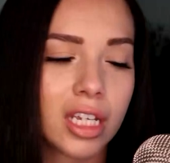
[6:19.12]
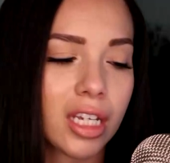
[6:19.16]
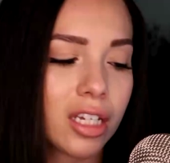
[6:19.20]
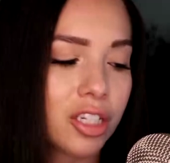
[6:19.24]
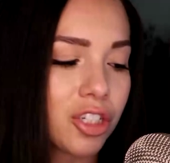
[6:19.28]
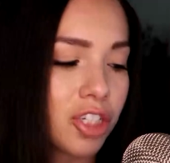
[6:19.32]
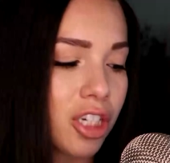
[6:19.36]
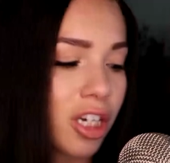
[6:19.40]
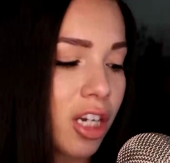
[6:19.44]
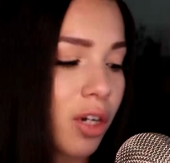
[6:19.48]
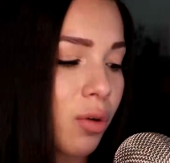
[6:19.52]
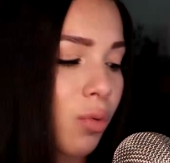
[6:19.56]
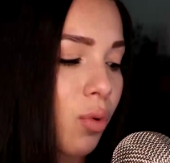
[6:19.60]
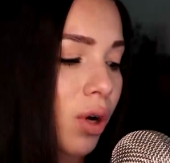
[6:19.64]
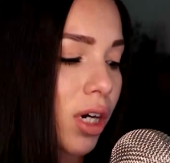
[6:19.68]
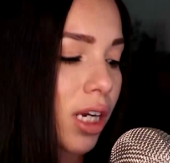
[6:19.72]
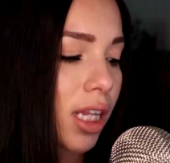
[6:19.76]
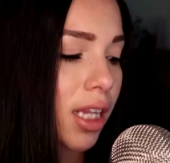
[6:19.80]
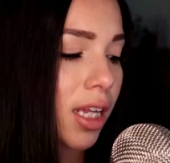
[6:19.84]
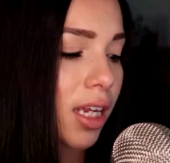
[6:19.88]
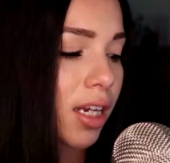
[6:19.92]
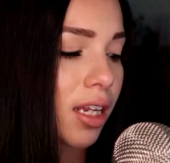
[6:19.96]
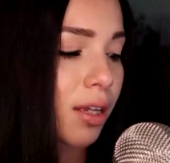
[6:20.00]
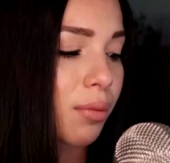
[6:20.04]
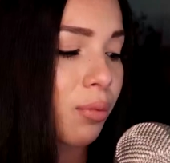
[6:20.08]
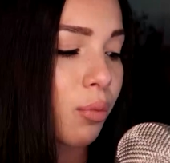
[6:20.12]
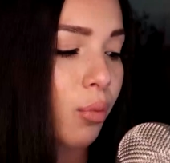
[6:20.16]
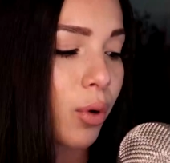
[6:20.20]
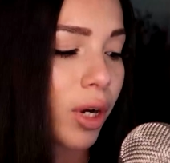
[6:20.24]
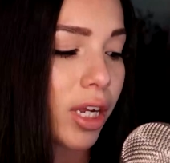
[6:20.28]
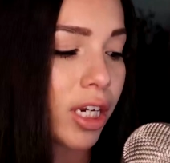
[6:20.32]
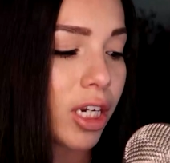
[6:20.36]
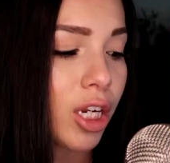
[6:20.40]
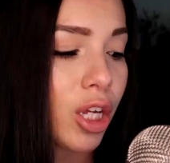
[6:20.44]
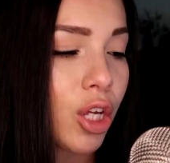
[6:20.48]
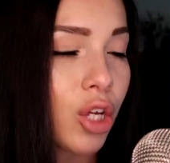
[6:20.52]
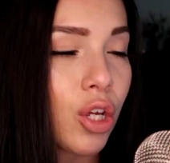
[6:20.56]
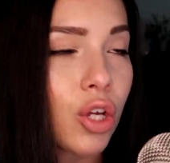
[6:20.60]
She didn't want to let him
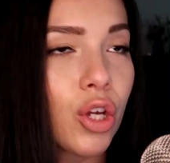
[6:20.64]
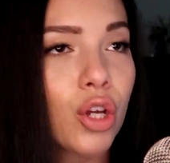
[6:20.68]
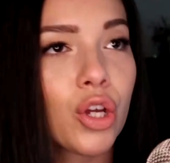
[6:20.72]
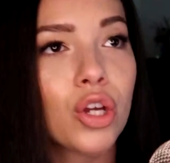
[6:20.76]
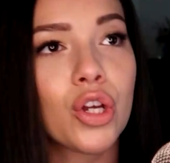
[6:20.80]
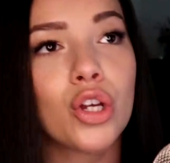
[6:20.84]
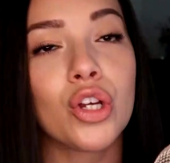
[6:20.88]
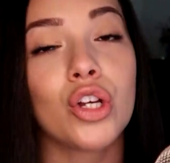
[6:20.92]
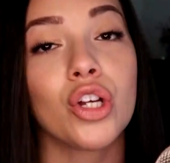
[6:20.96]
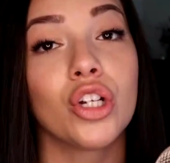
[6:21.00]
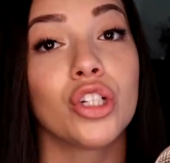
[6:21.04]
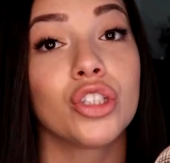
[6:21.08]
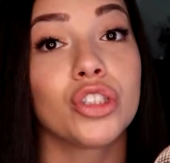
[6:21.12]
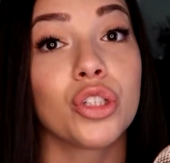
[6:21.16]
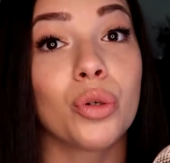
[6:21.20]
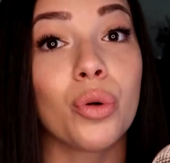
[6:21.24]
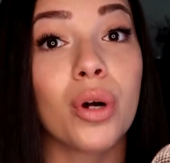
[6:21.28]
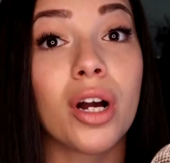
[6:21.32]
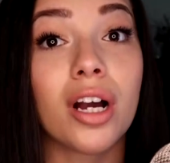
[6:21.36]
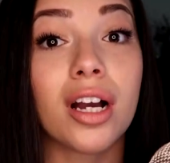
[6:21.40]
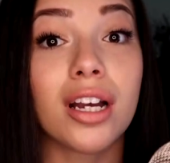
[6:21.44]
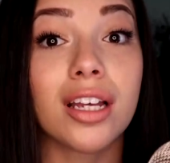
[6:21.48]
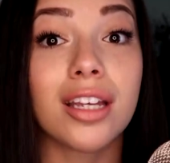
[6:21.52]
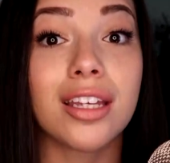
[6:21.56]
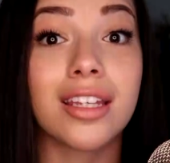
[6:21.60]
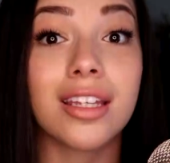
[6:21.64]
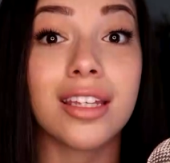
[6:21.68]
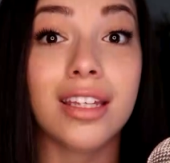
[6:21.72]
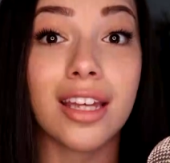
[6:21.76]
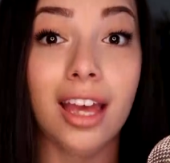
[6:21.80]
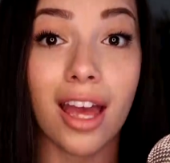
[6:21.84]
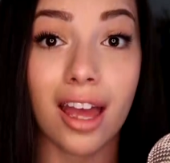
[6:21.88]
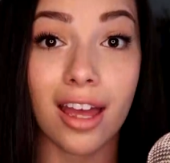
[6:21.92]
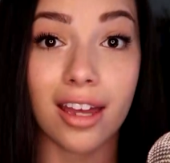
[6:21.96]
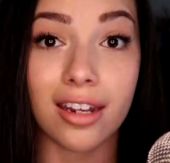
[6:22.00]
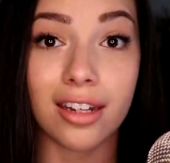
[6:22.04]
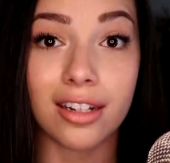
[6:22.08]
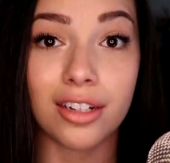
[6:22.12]
win. So
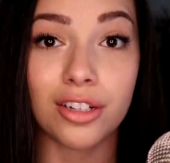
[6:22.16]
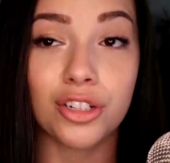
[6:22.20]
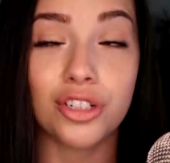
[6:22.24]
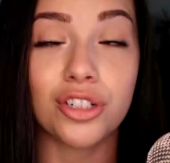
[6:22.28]
again,